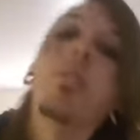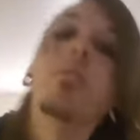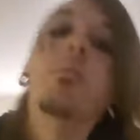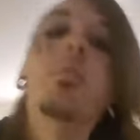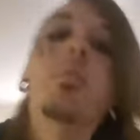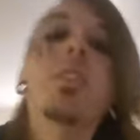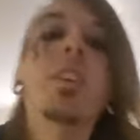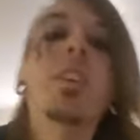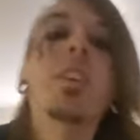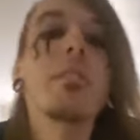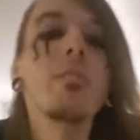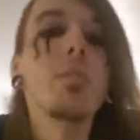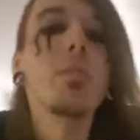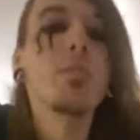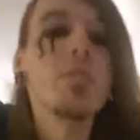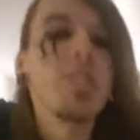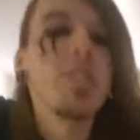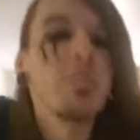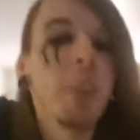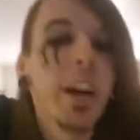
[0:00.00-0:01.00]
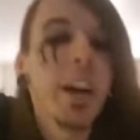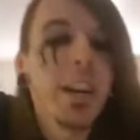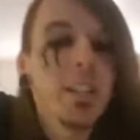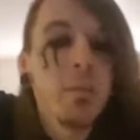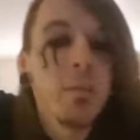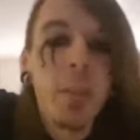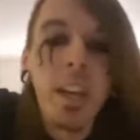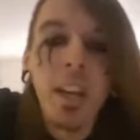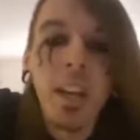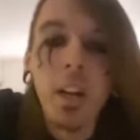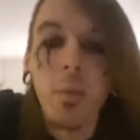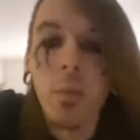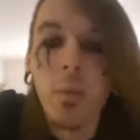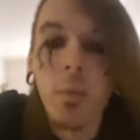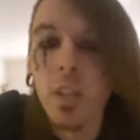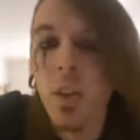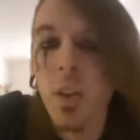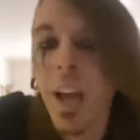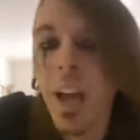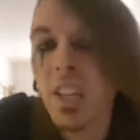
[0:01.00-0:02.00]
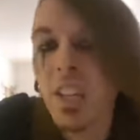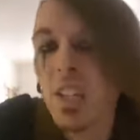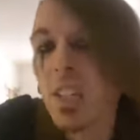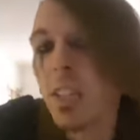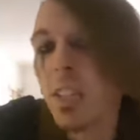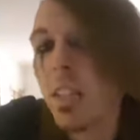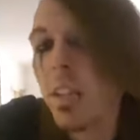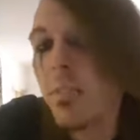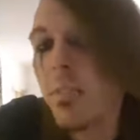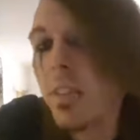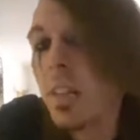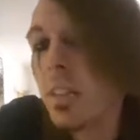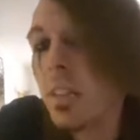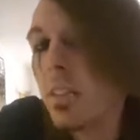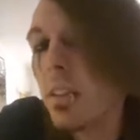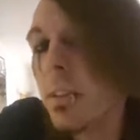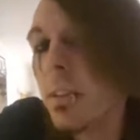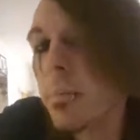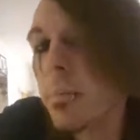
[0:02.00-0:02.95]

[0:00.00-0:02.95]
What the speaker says: to believe you despise makeup when you actually love it?